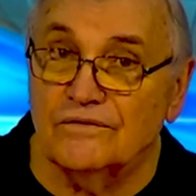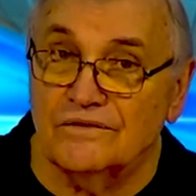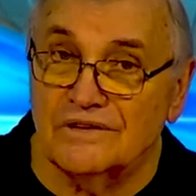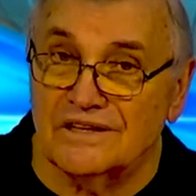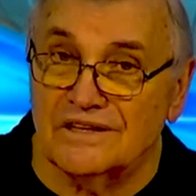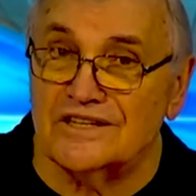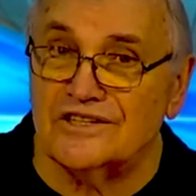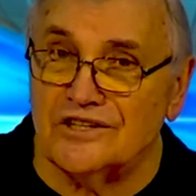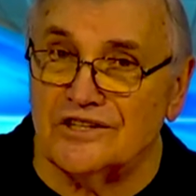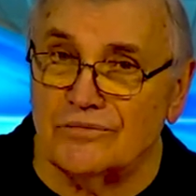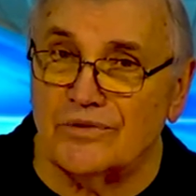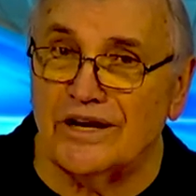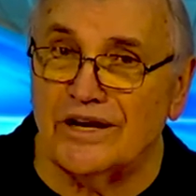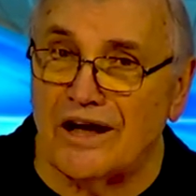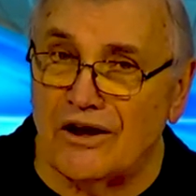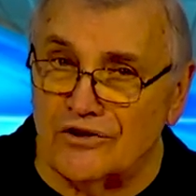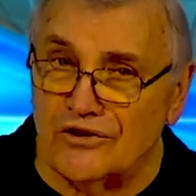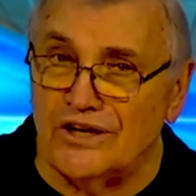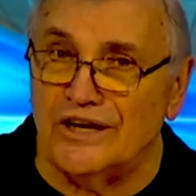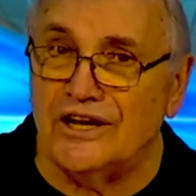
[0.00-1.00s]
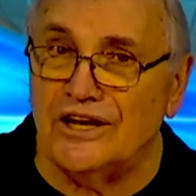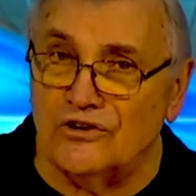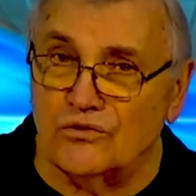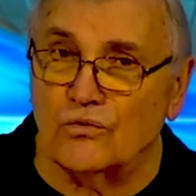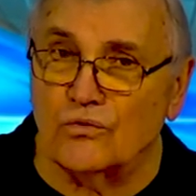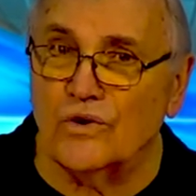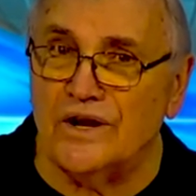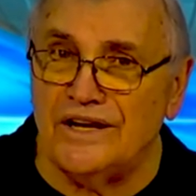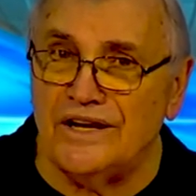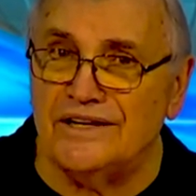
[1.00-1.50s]
Listen to me now. You need to
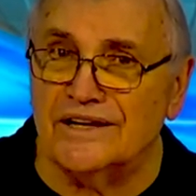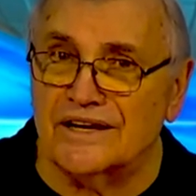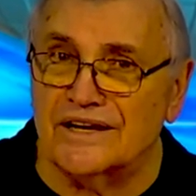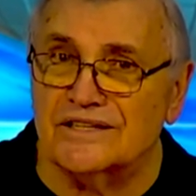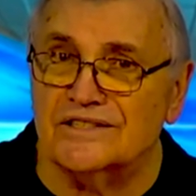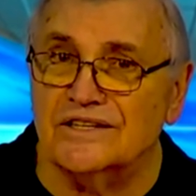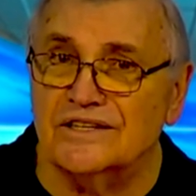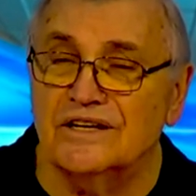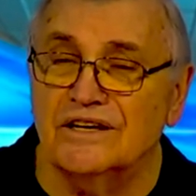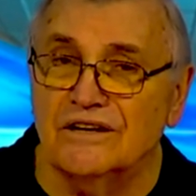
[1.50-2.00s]
read this.